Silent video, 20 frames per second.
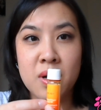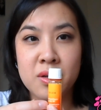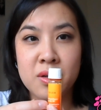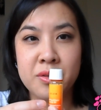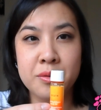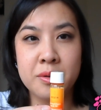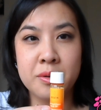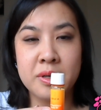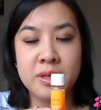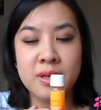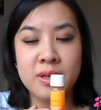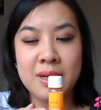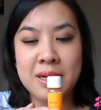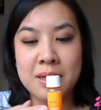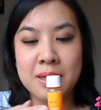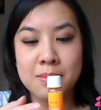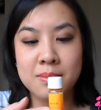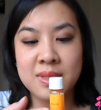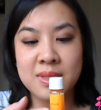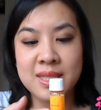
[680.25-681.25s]
Buckthorn
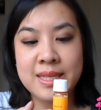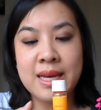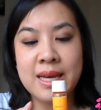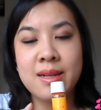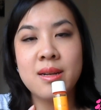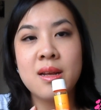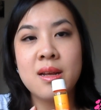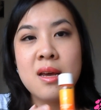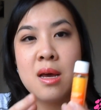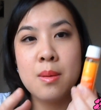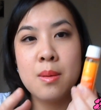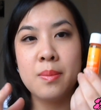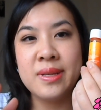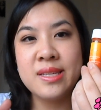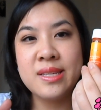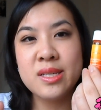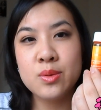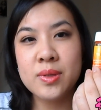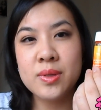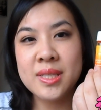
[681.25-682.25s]
scent,
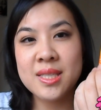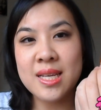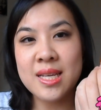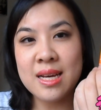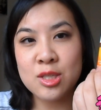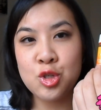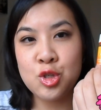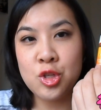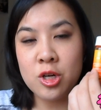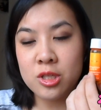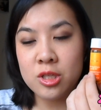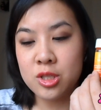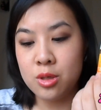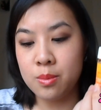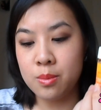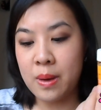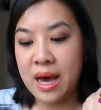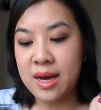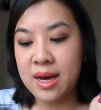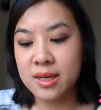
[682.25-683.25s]
but this one is actually not
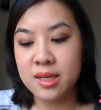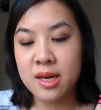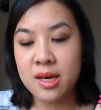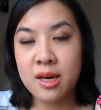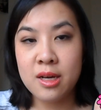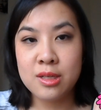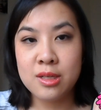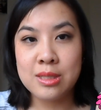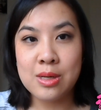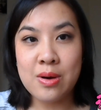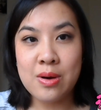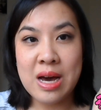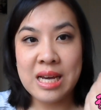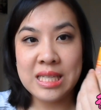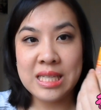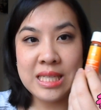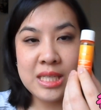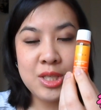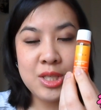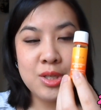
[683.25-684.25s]
too bad. So
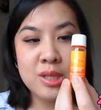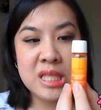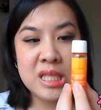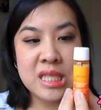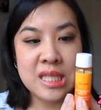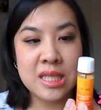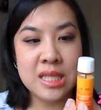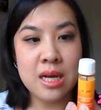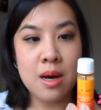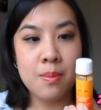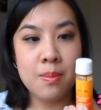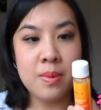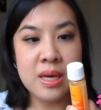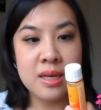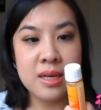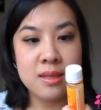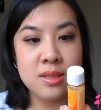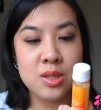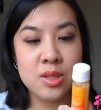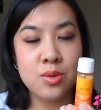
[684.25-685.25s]
I did use this
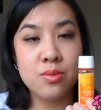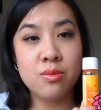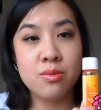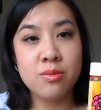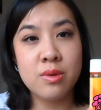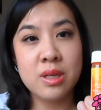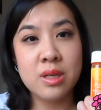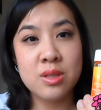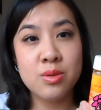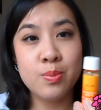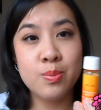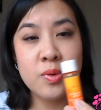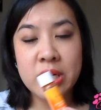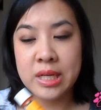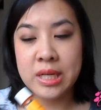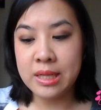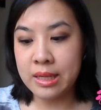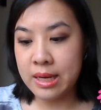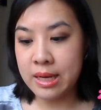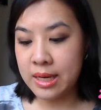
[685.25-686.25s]
up, and it's
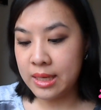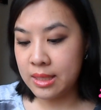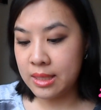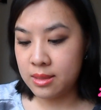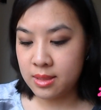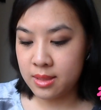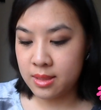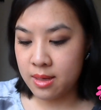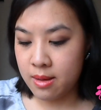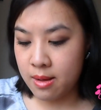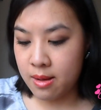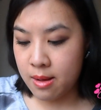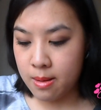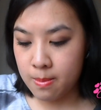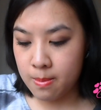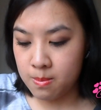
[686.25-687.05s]
pretty nice.